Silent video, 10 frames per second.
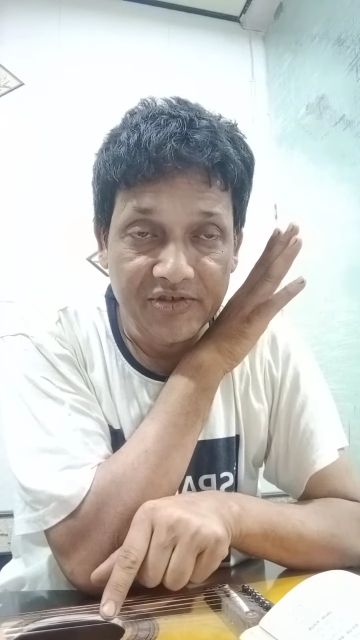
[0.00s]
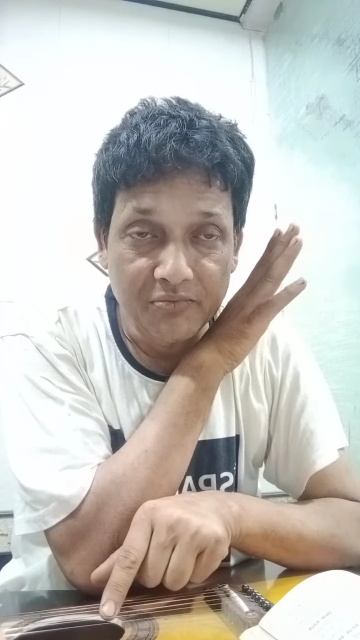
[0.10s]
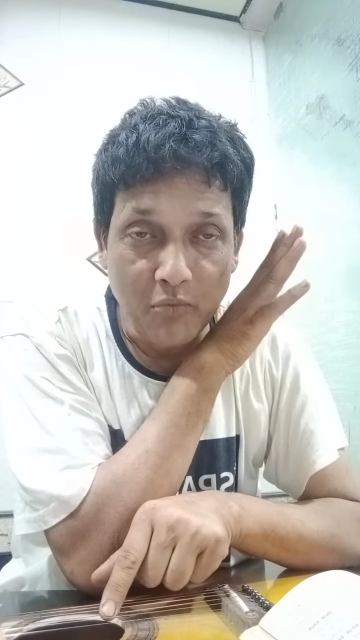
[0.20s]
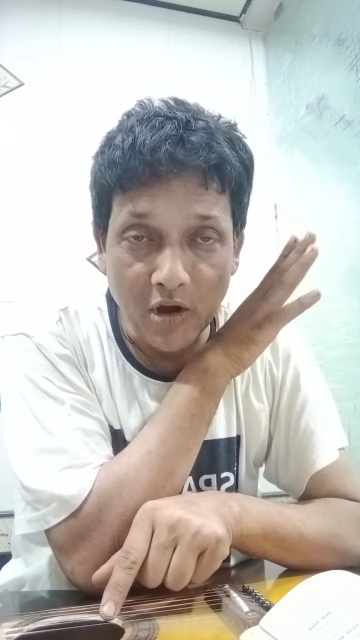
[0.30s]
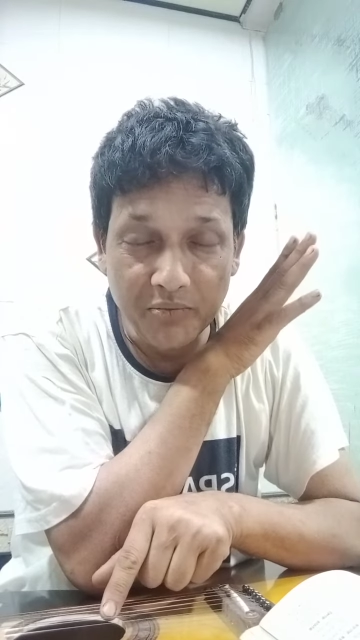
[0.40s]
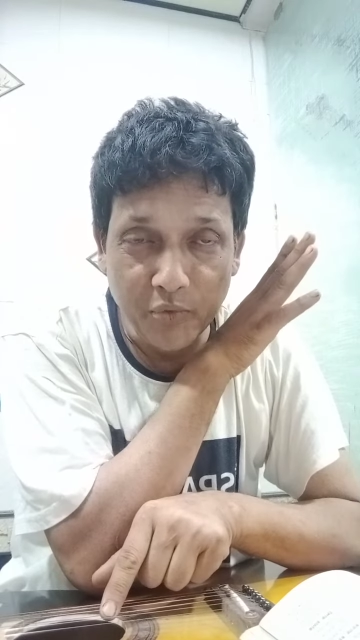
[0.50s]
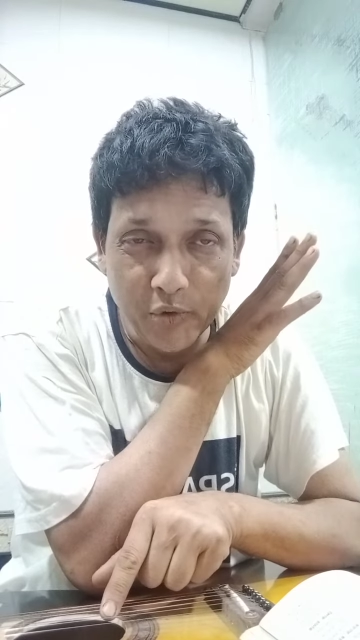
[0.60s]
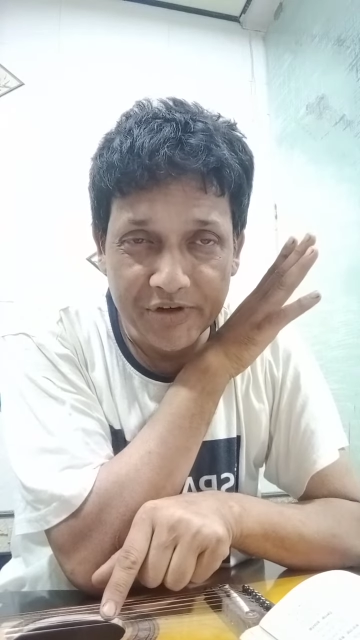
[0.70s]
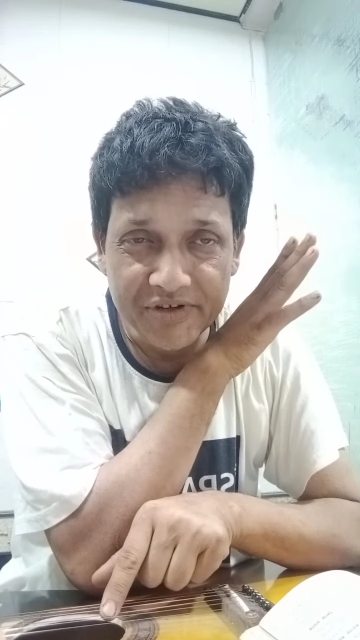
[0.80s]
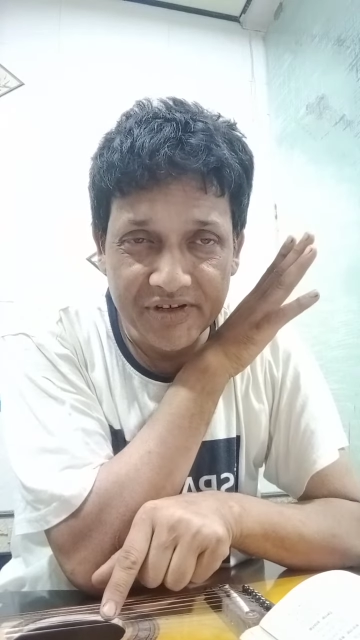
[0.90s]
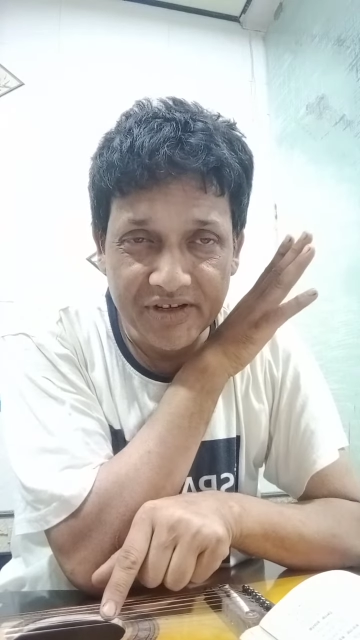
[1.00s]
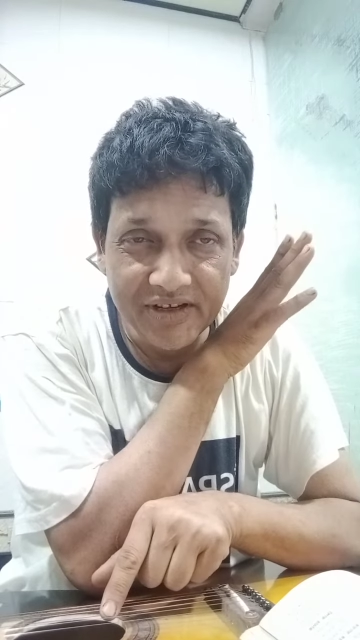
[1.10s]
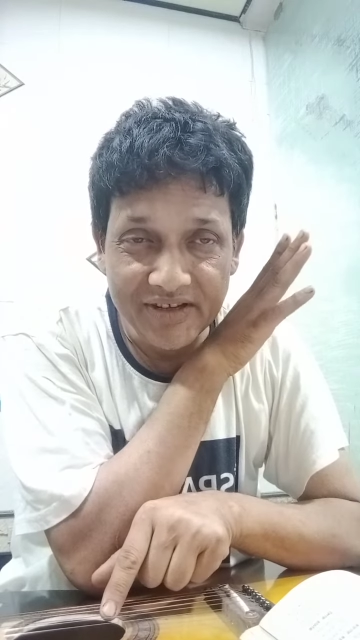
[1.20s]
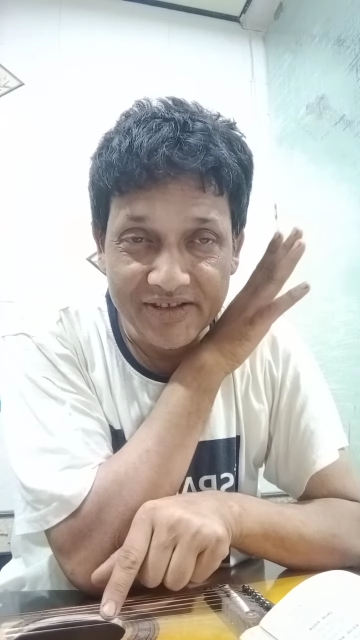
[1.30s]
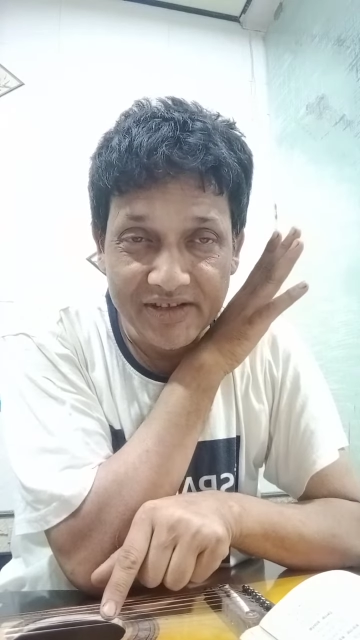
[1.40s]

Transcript: small poetry is the